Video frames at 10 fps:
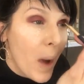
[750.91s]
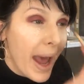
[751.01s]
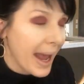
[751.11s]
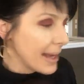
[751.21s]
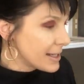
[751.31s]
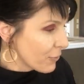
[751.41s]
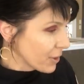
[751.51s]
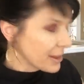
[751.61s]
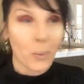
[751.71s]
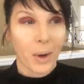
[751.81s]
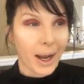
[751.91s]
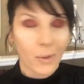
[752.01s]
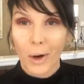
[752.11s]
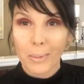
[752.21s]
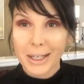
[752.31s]
way different than what I
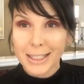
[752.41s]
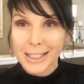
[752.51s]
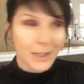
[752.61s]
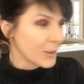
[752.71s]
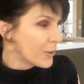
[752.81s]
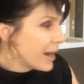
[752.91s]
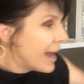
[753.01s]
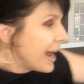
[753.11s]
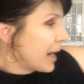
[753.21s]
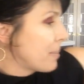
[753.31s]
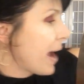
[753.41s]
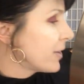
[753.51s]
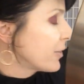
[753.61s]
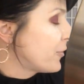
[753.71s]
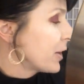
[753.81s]
normally do, and I'm
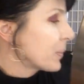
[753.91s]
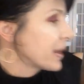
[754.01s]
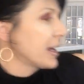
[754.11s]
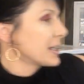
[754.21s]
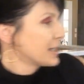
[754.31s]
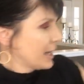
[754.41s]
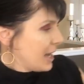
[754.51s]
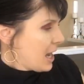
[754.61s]
having fun with it.